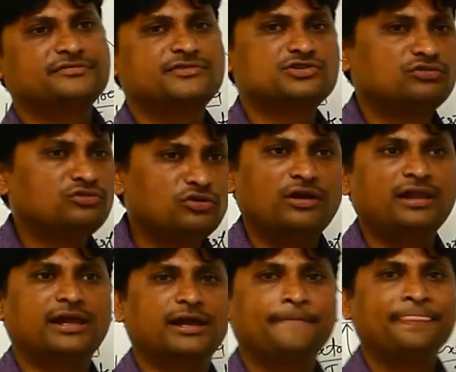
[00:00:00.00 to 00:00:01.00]
we should
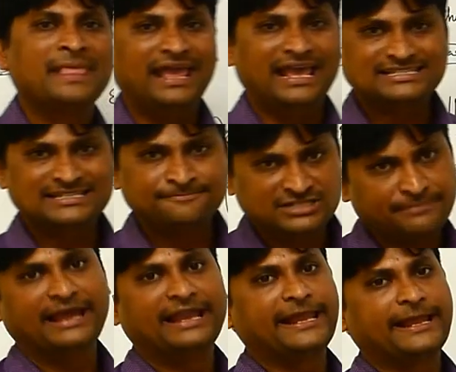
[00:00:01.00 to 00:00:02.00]
not
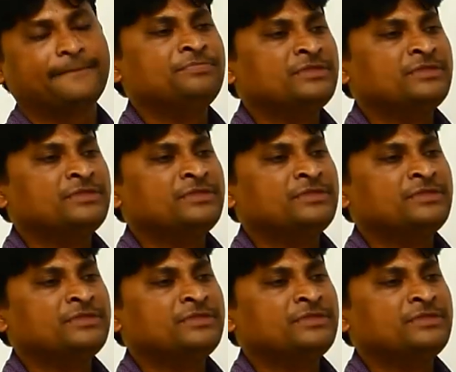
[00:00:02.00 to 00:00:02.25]
asymptomatic.